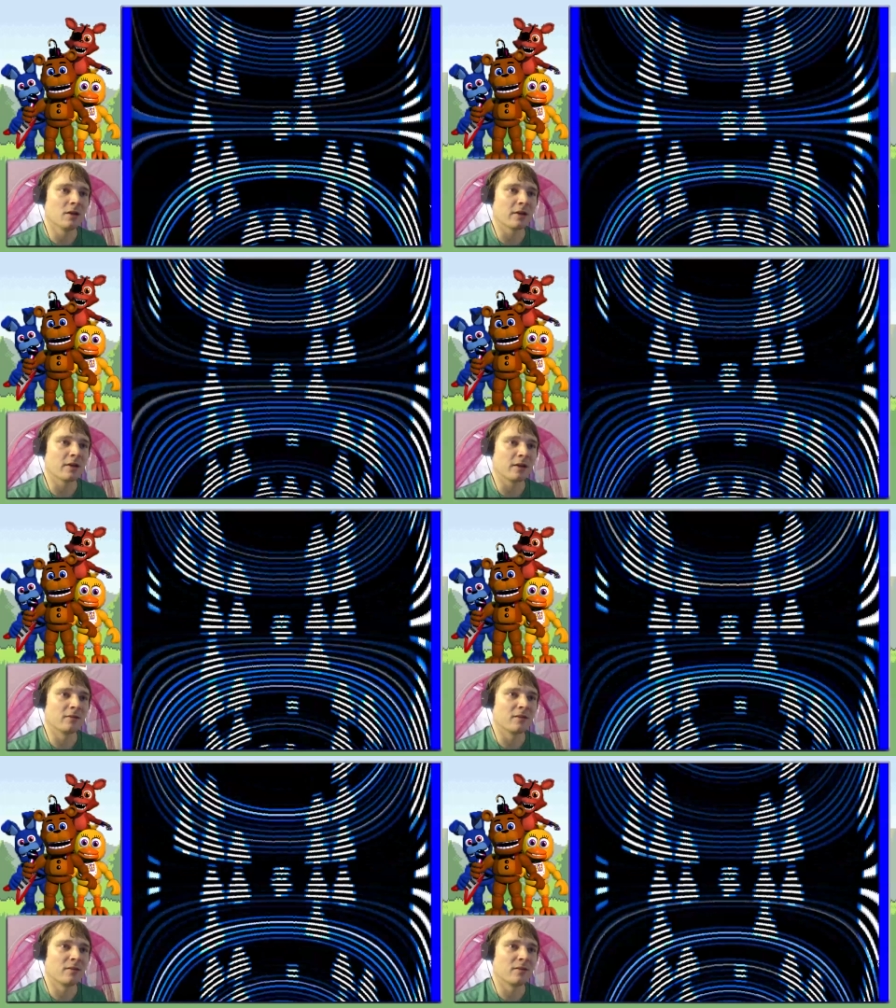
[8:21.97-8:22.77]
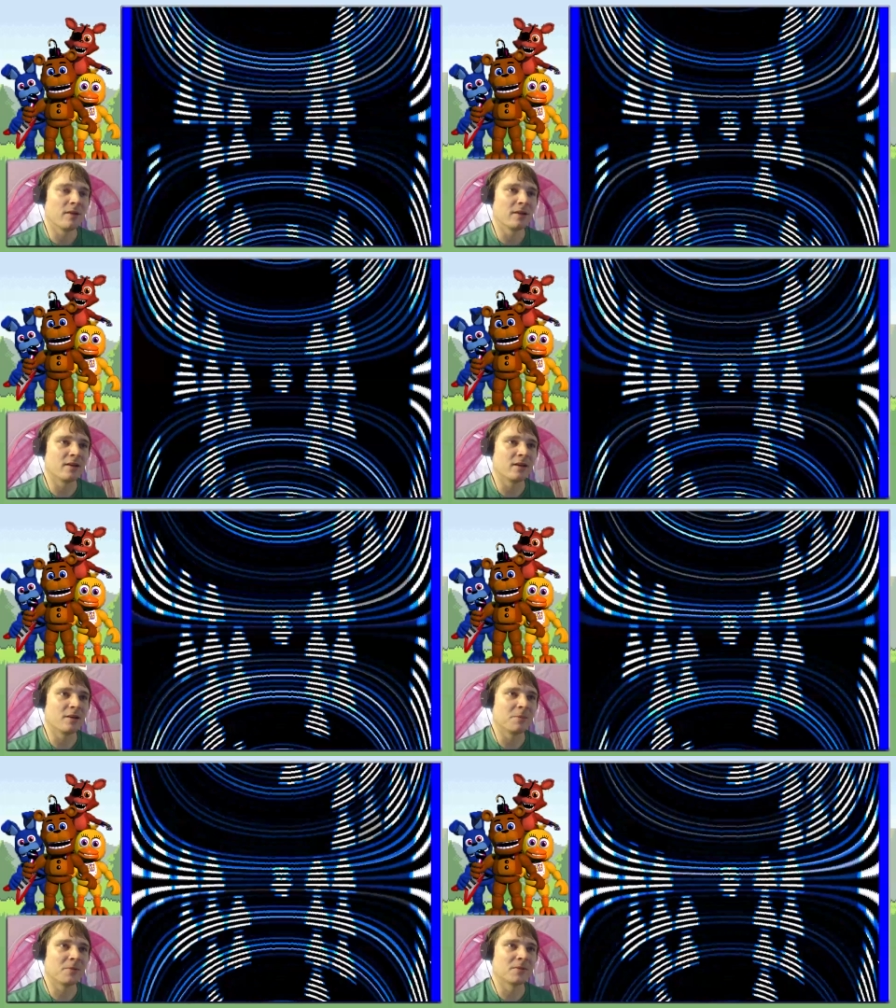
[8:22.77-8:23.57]
Okay. Made it
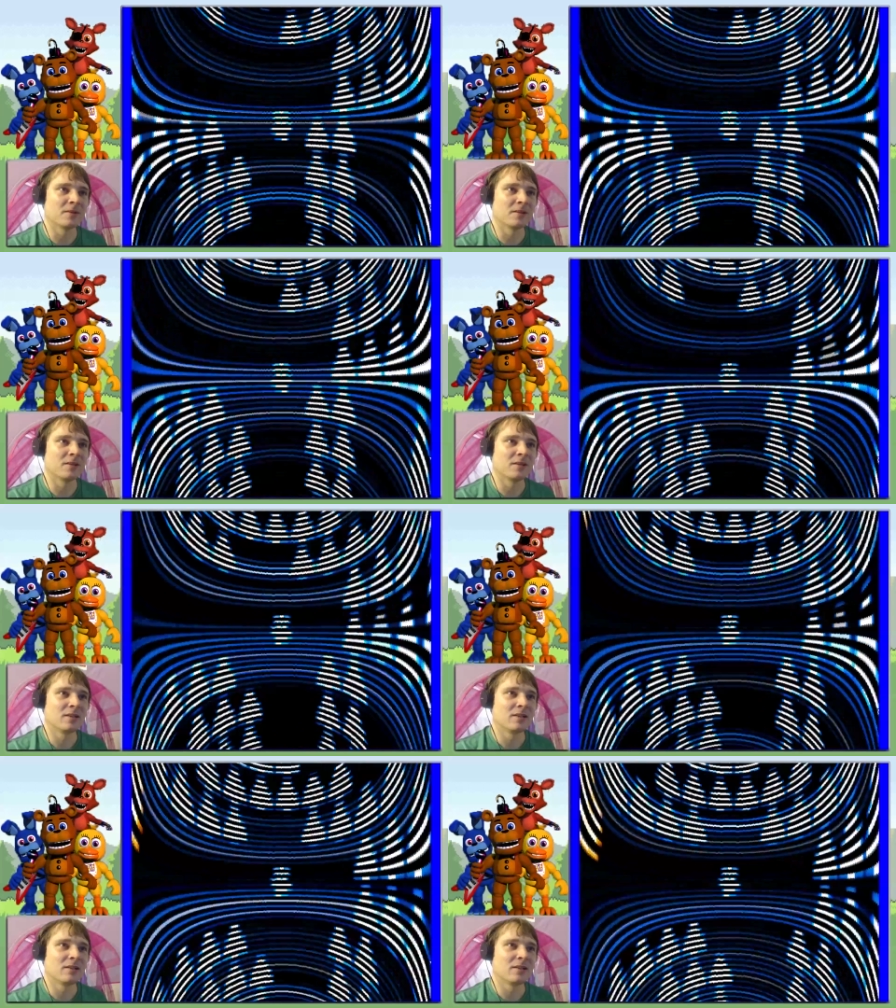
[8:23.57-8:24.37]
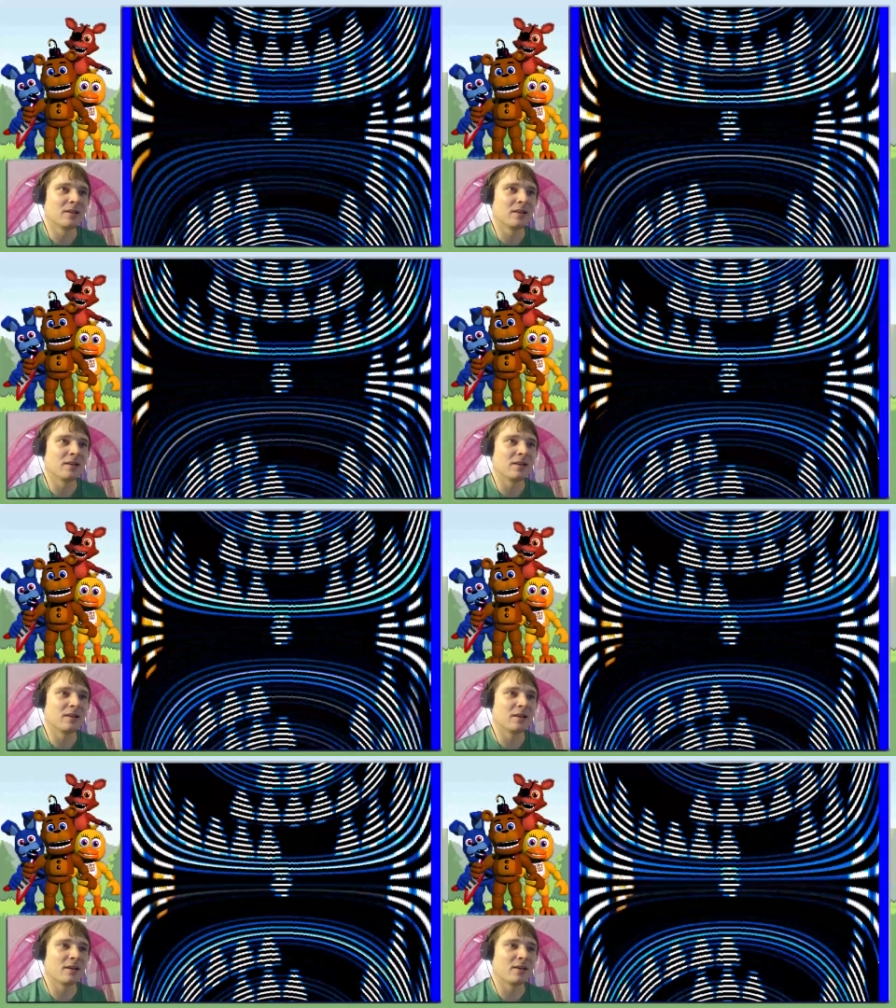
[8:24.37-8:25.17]
up. And
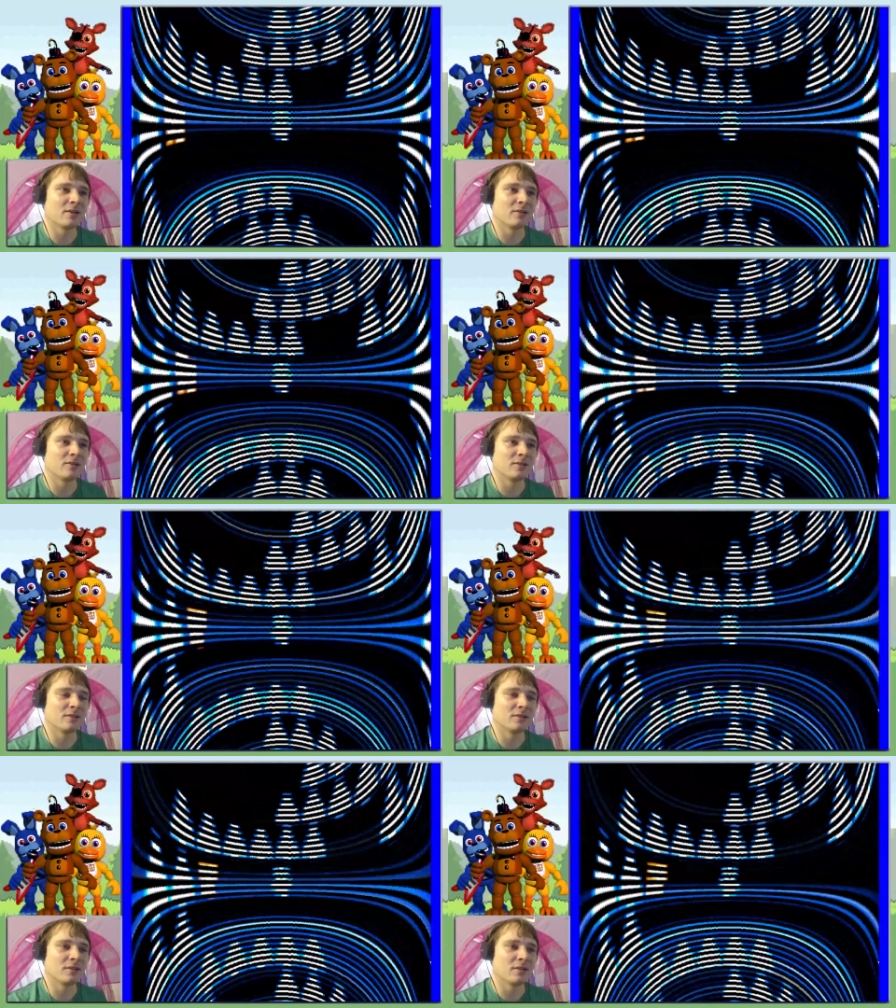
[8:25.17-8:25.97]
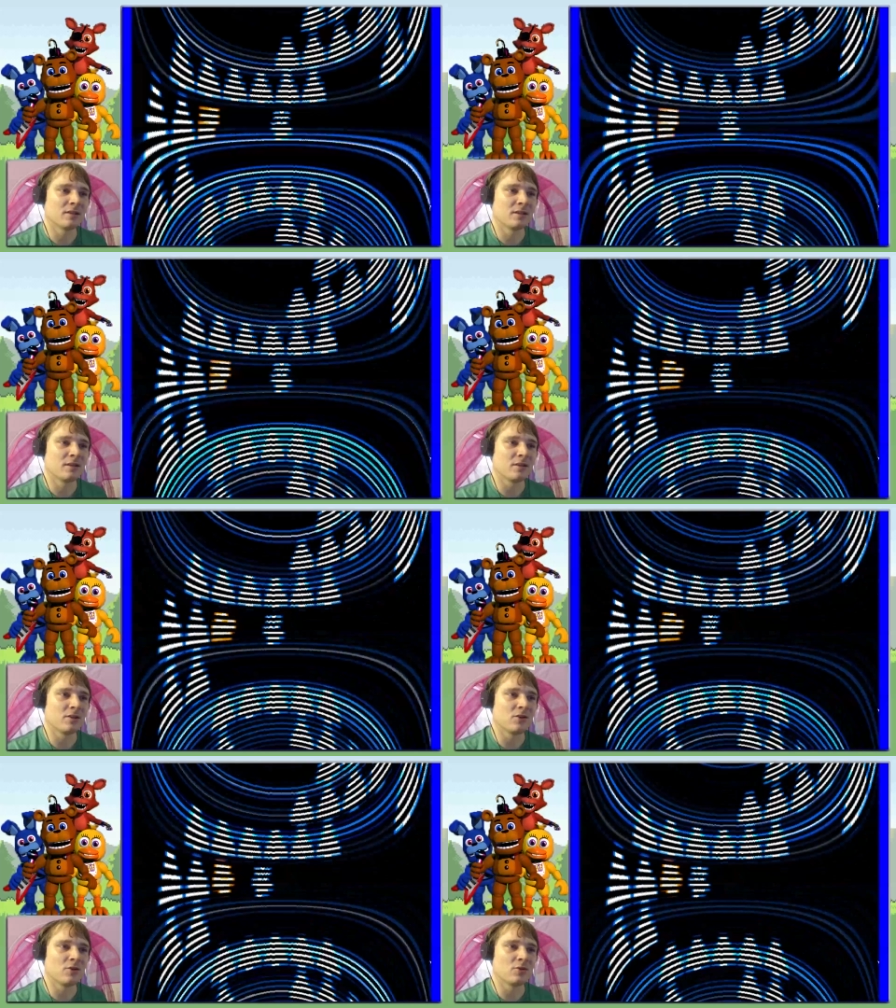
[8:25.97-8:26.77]
now,
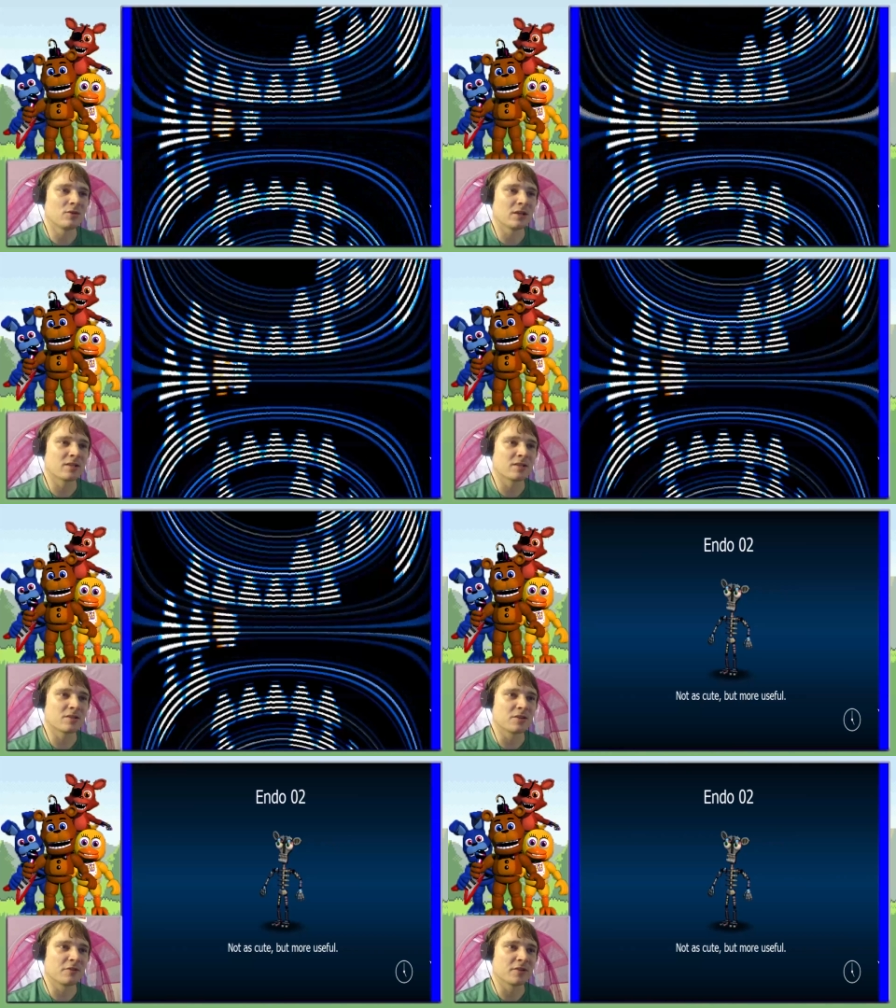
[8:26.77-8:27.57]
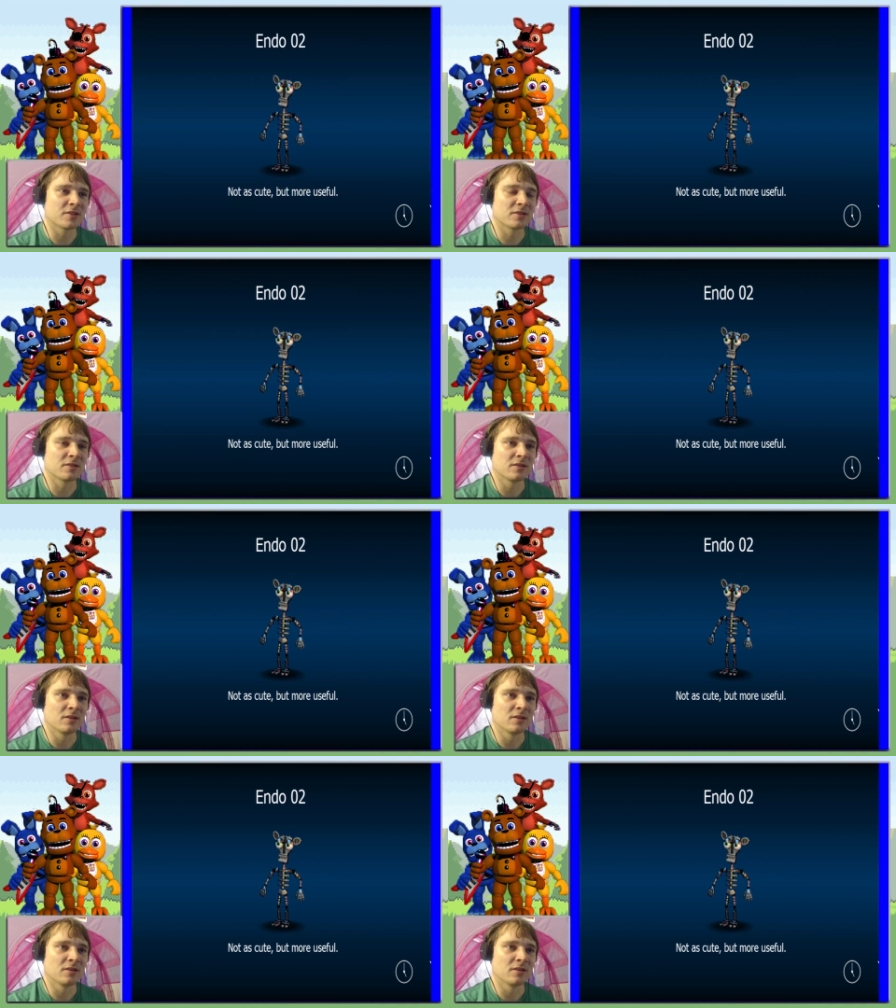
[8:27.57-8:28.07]
you take us to the surface.